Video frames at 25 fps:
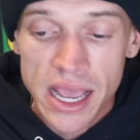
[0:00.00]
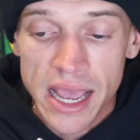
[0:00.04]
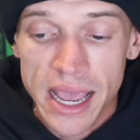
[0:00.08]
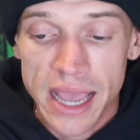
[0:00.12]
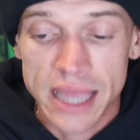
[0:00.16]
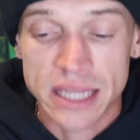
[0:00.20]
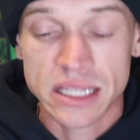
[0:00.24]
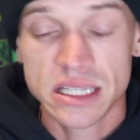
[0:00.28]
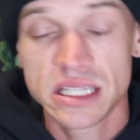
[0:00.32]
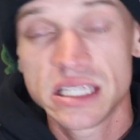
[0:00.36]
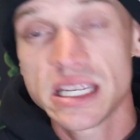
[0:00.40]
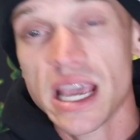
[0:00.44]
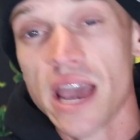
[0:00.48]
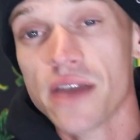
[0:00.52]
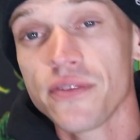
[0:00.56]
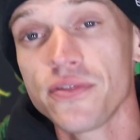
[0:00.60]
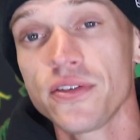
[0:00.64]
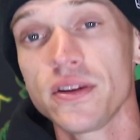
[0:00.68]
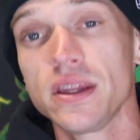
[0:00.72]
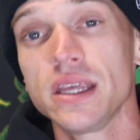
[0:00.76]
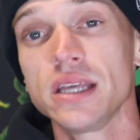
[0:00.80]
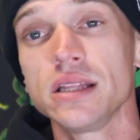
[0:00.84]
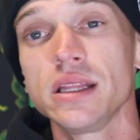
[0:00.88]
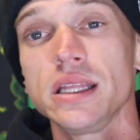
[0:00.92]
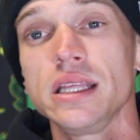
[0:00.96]
and
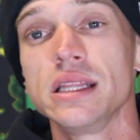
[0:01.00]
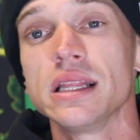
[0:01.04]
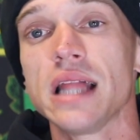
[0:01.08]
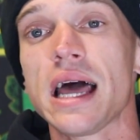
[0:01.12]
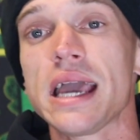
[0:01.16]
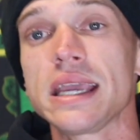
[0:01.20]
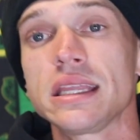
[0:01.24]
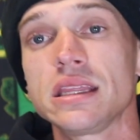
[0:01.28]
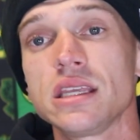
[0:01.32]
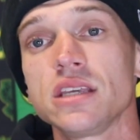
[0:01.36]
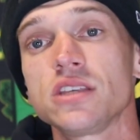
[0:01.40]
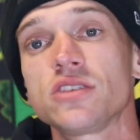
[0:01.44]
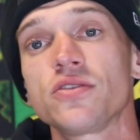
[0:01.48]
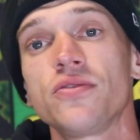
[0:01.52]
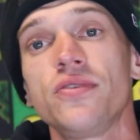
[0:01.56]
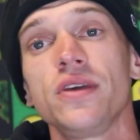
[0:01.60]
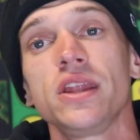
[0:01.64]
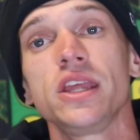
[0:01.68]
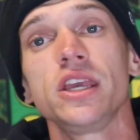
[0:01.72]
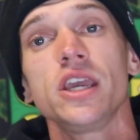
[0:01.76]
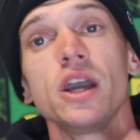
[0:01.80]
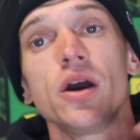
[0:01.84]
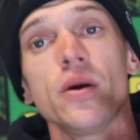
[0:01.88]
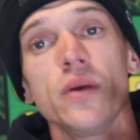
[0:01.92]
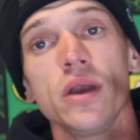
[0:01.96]
definitely like this
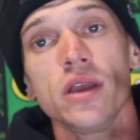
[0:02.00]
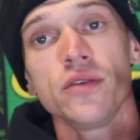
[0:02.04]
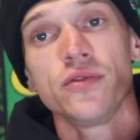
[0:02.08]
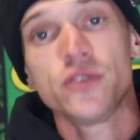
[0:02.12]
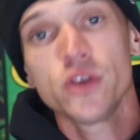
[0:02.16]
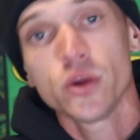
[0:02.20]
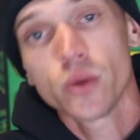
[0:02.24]
video if